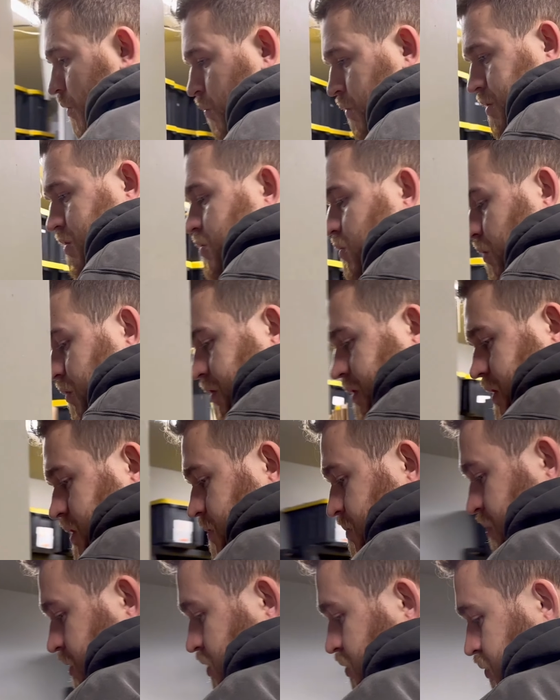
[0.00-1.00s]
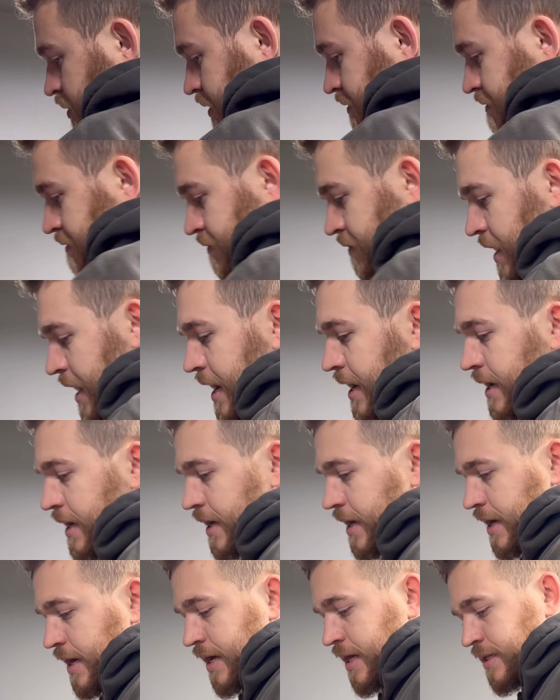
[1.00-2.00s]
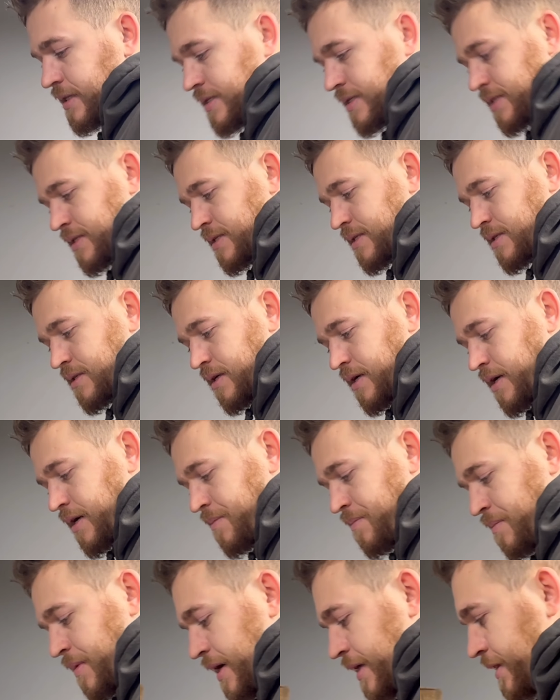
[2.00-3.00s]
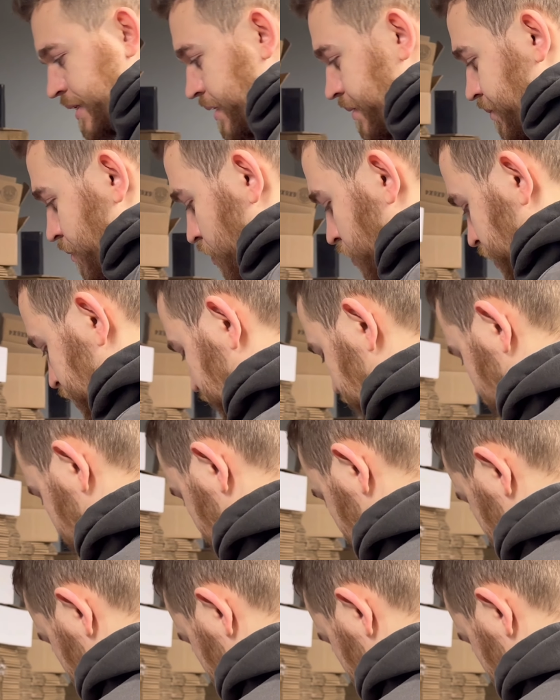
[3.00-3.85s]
we sold this between Friday and uh, Monday morning.